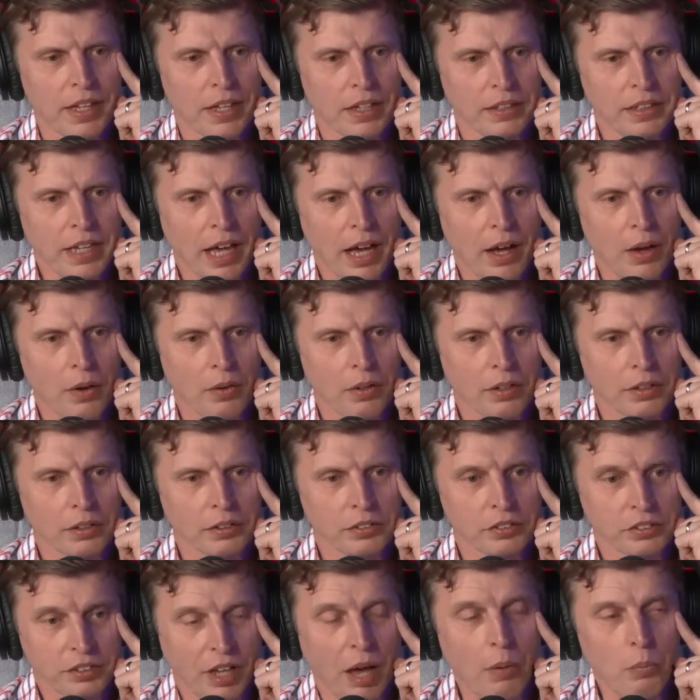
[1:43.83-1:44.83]
Now,
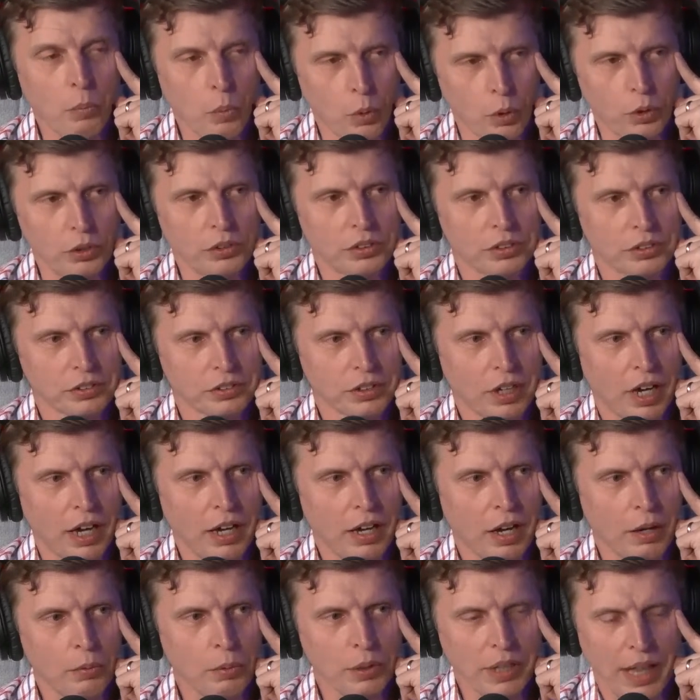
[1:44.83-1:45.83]
some would.
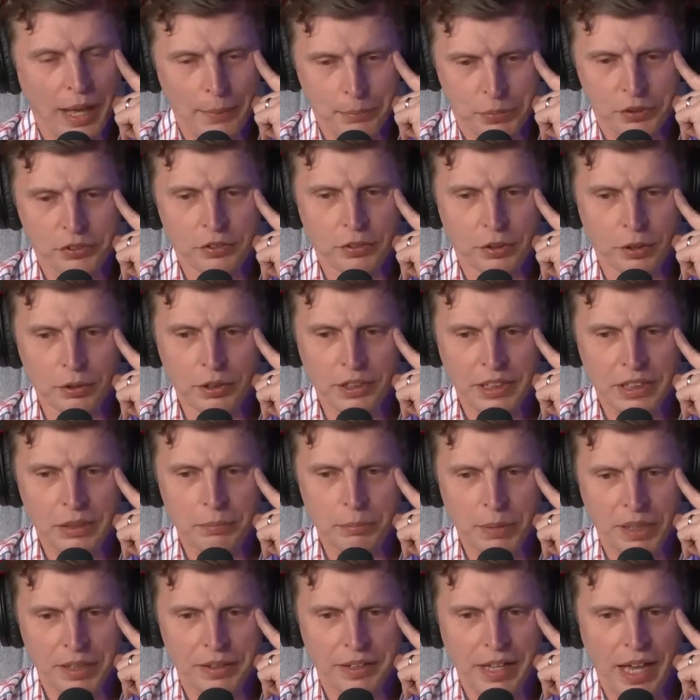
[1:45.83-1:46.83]
I will absolutely
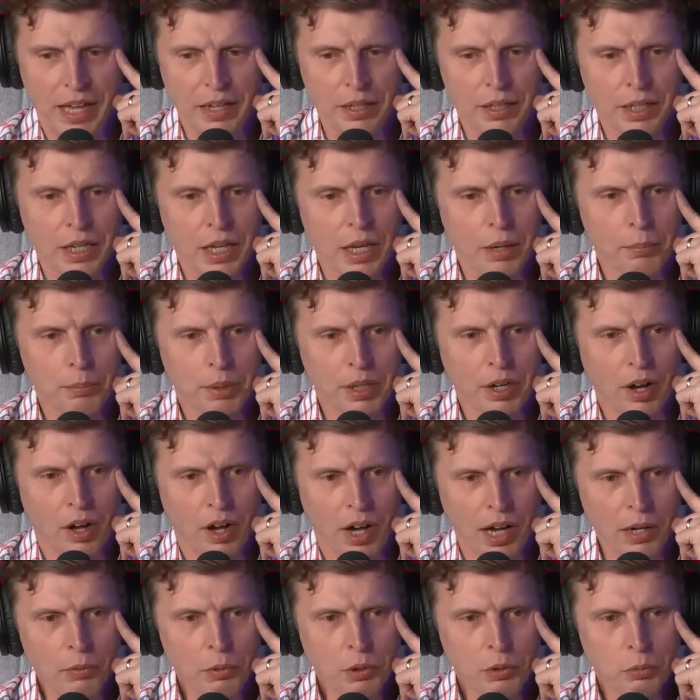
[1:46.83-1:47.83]
admit that. But
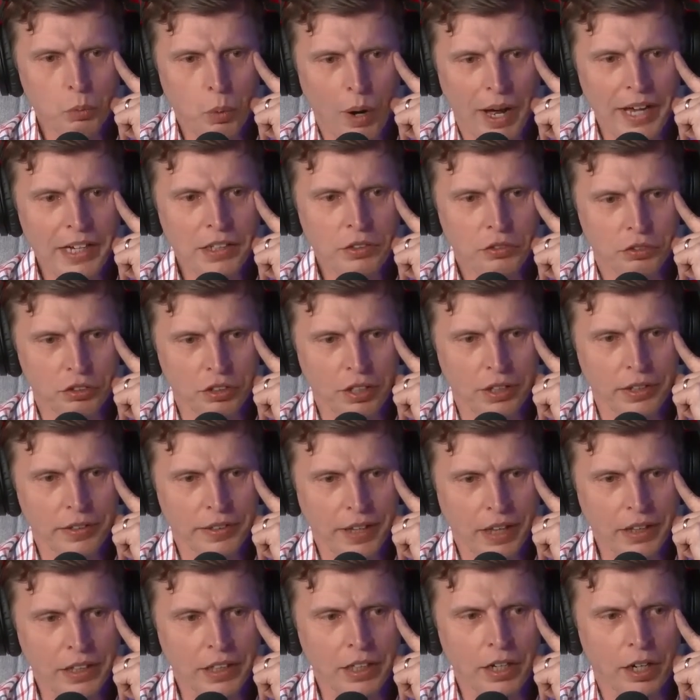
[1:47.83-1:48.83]
I would wager
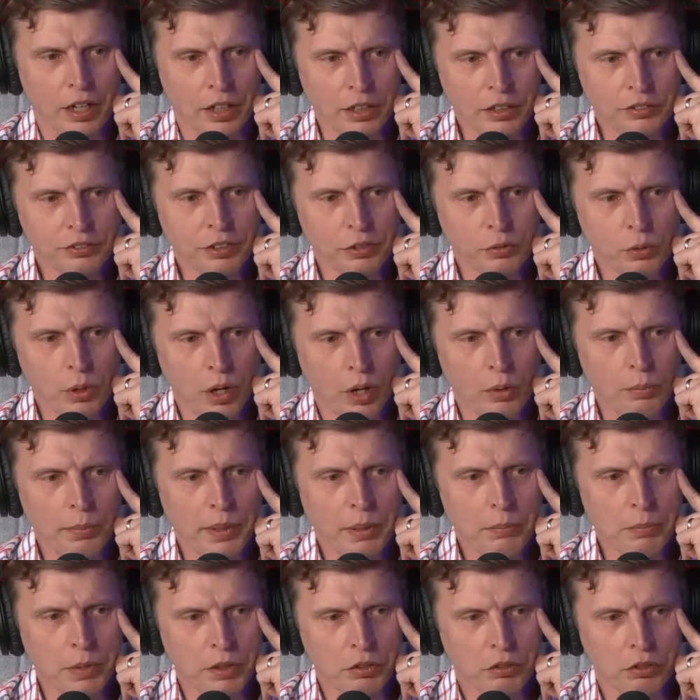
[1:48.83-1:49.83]
that the
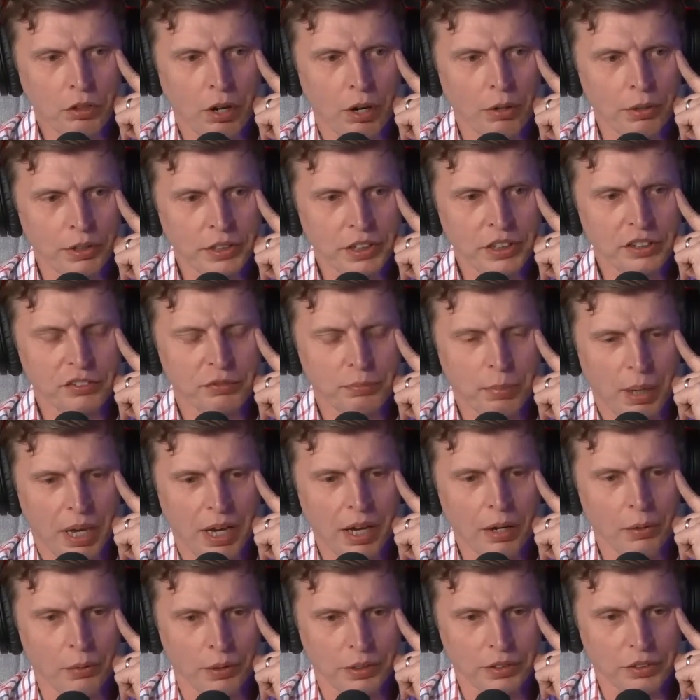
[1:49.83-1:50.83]
overwhelming majority of
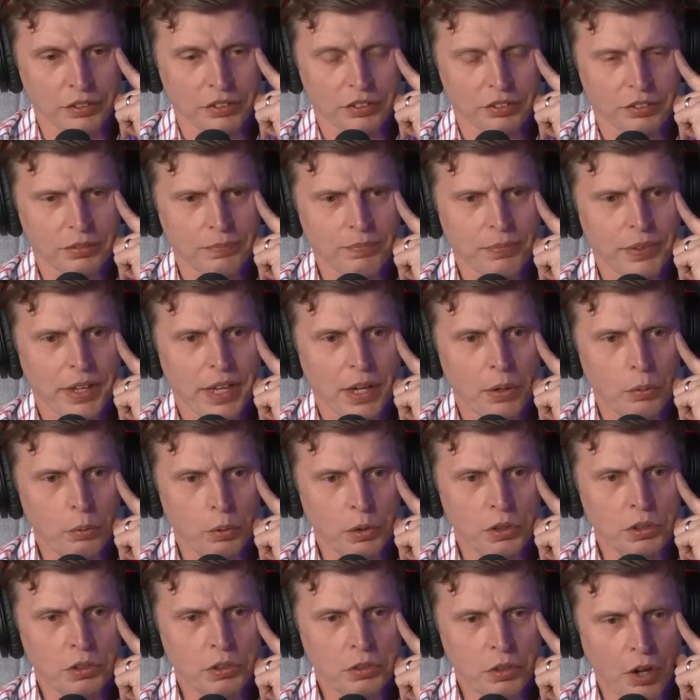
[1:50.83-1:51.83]
parents
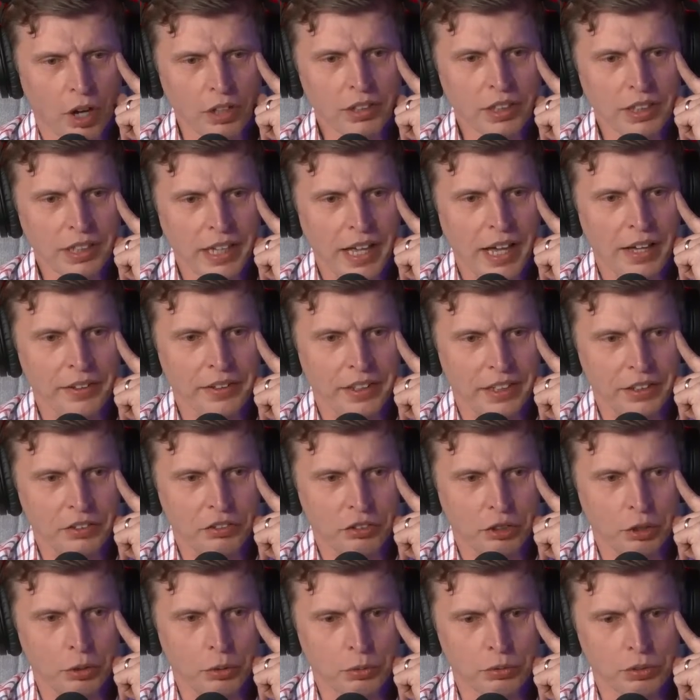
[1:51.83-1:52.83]
would not allow their
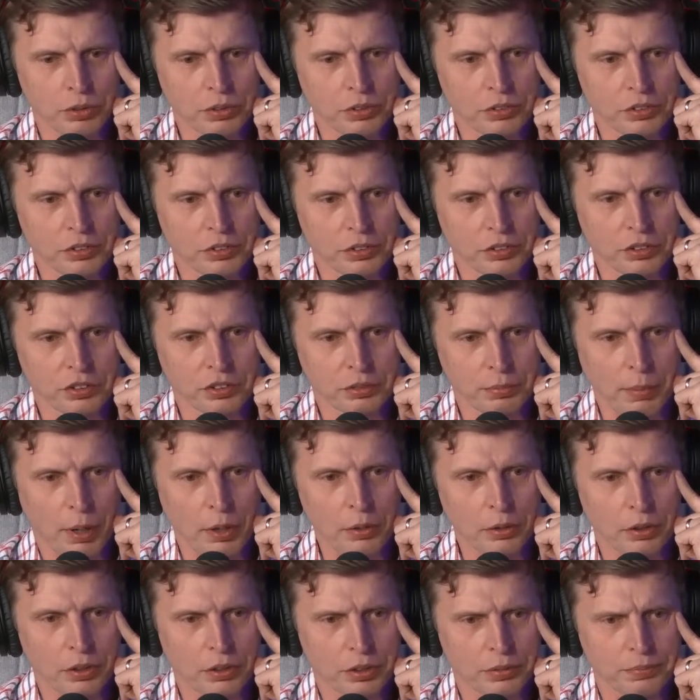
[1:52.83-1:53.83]
children to
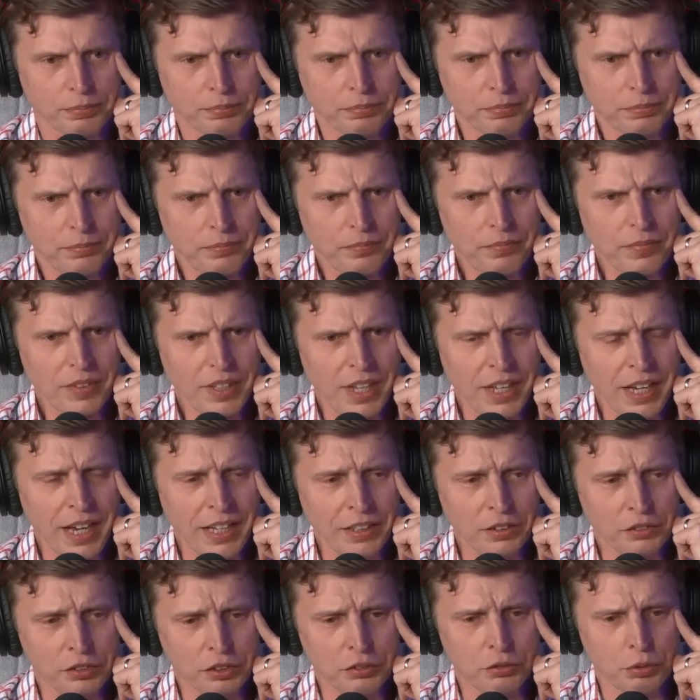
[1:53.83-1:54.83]
smoke
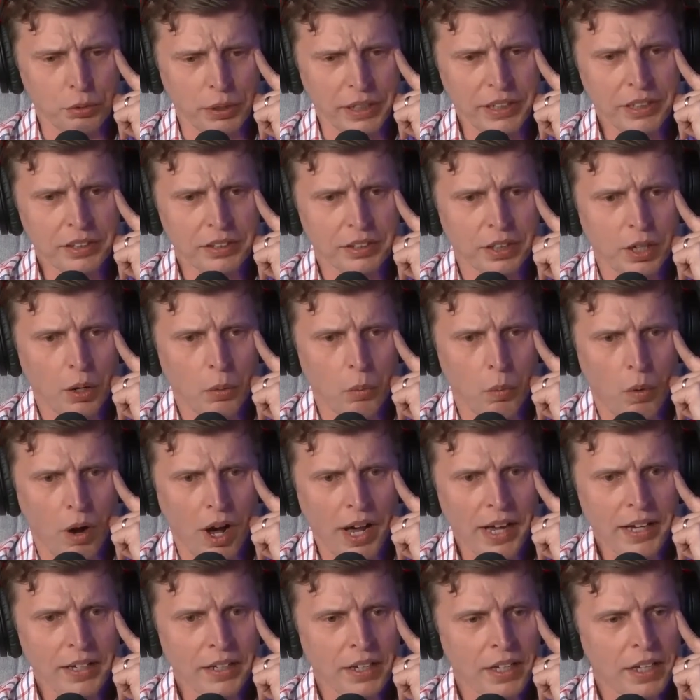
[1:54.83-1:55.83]
and to drink.
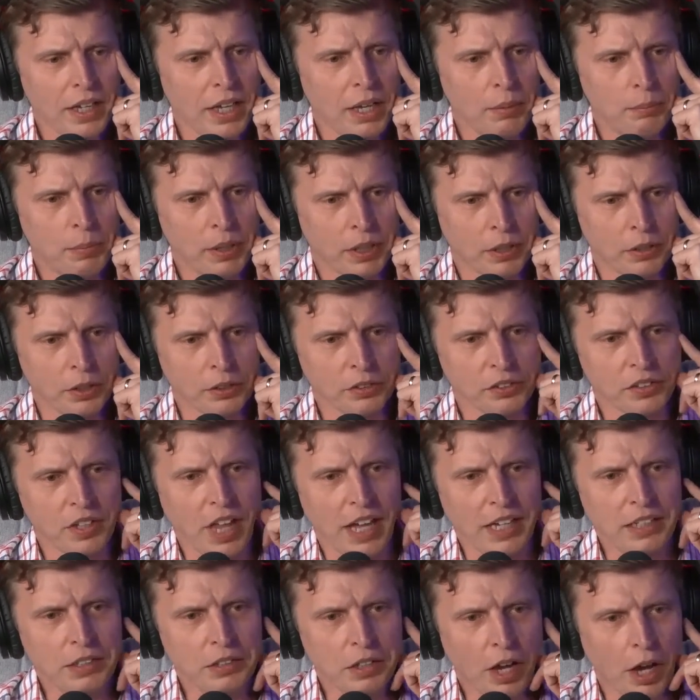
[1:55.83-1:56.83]
Why? Because
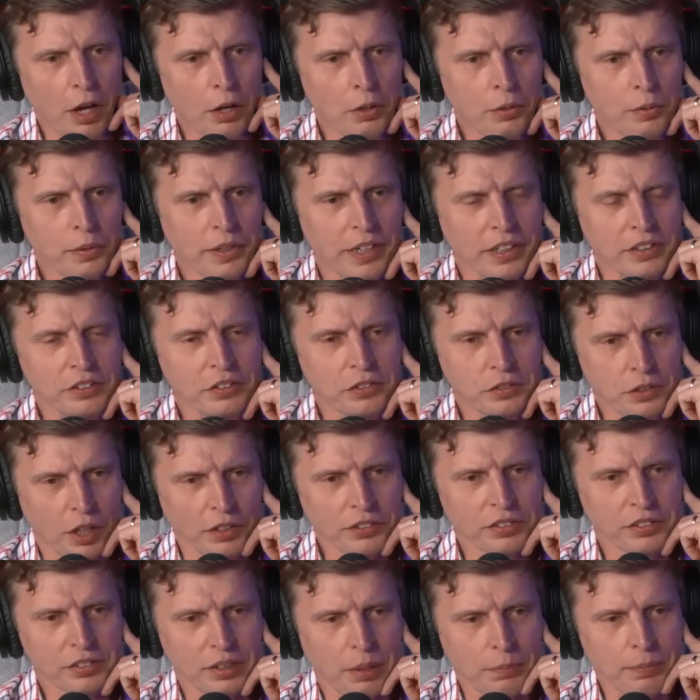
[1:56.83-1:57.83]
they know it's
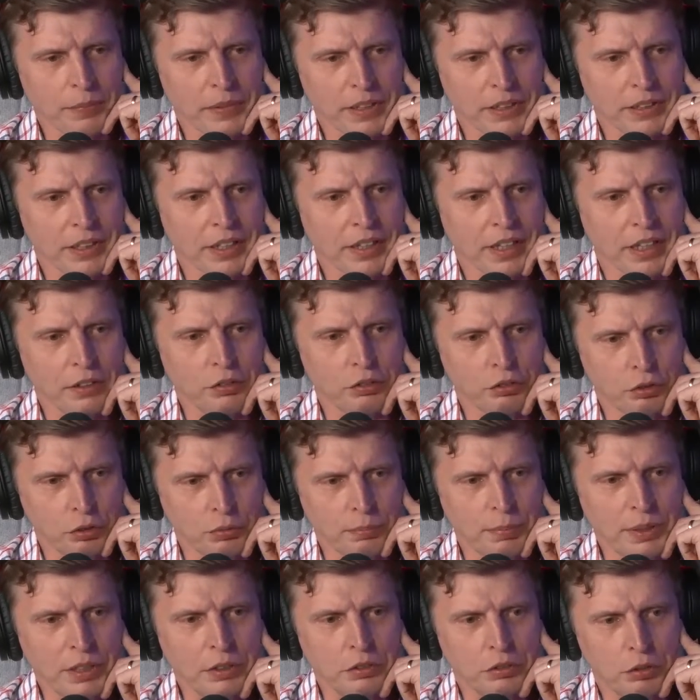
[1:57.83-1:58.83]
not something that they should
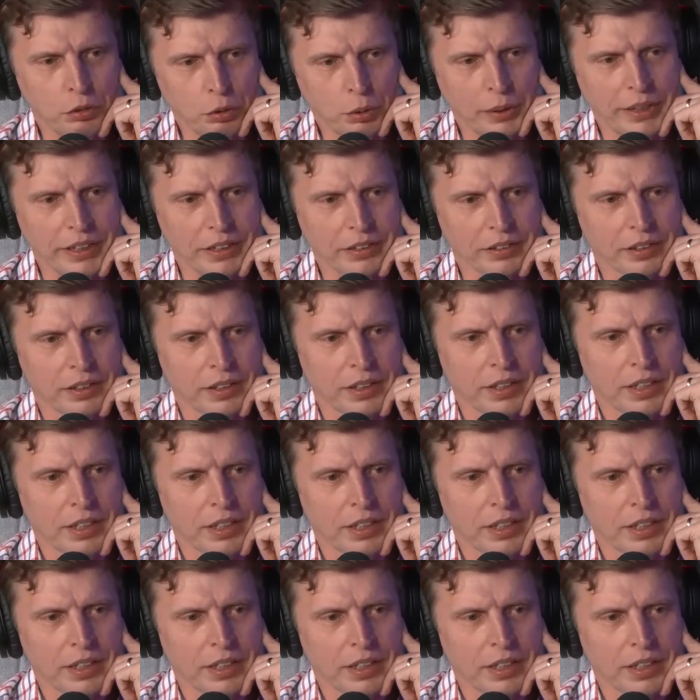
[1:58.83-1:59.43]
be doing.